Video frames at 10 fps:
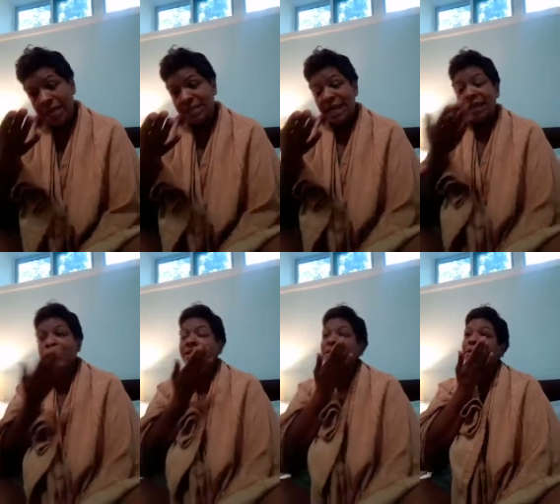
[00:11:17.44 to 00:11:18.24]
as I
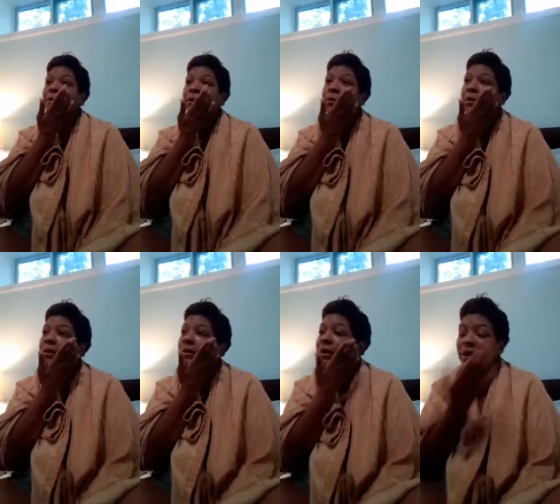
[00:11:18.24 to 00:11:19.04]
am still
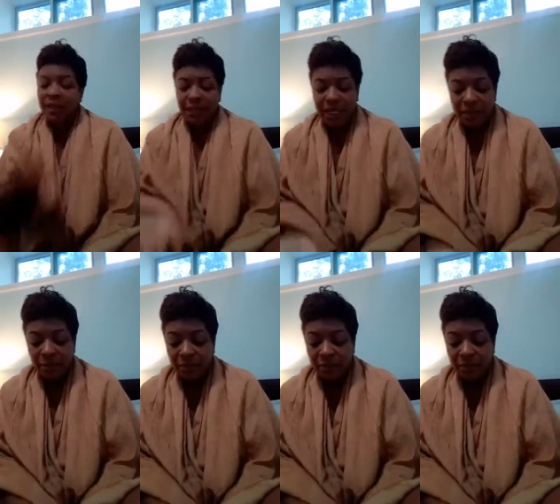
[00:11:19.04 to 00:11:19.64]
in the